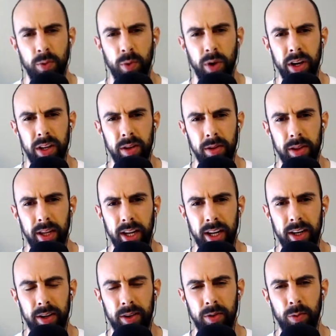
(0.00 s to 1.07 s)
where do you think
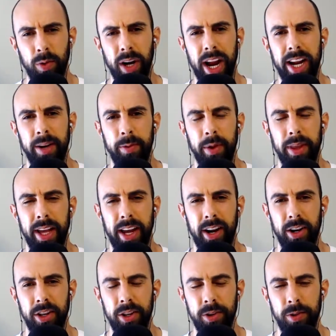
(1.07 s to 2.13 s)
we're headed with that? Are
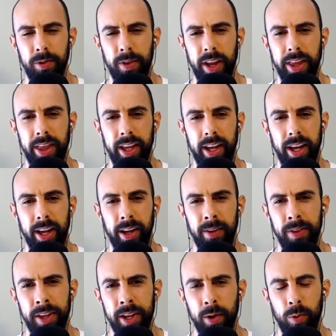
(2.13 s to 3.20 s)
you in the
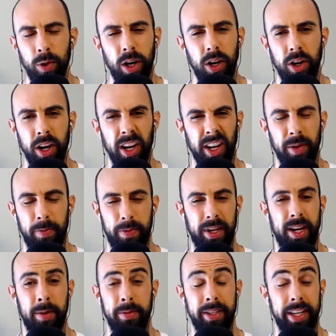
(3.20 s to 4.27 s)
we're all going to
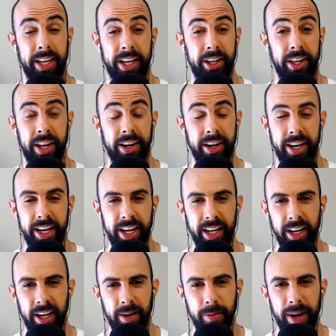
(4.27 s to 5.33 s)
become singularity
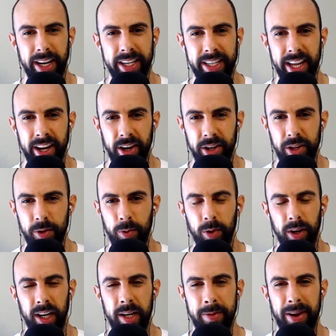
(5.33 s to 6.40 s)
mindset? Are you
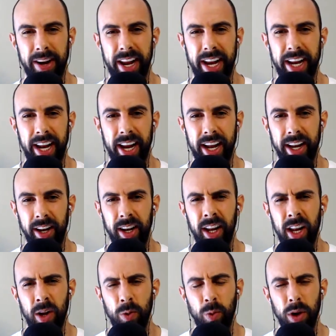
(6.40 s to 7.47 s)
worried about AI?
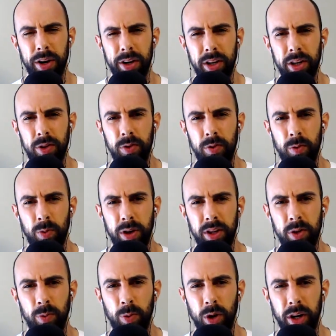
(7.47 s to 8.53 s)
What are you
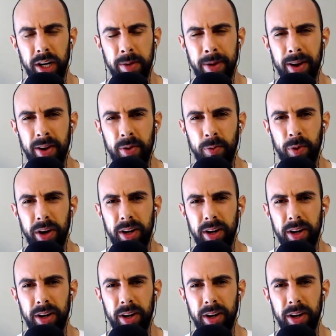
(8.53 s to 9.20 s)
worried about, and where